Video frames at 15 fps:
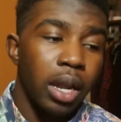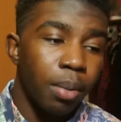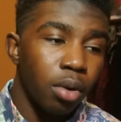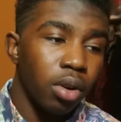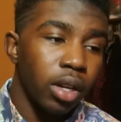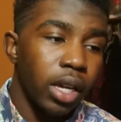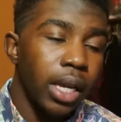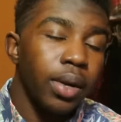I'm
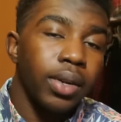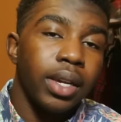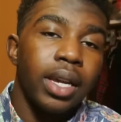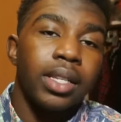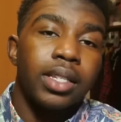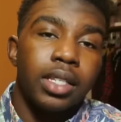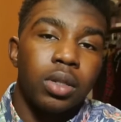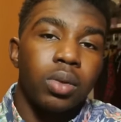gonna carry
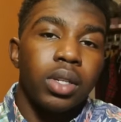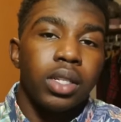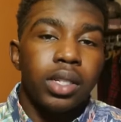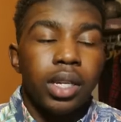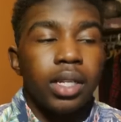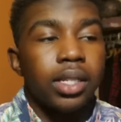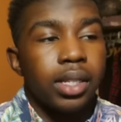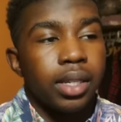into
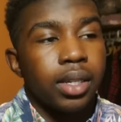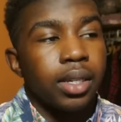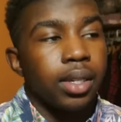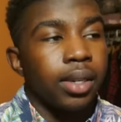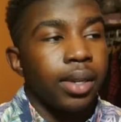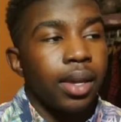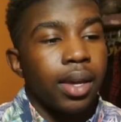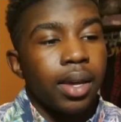
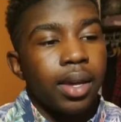2016.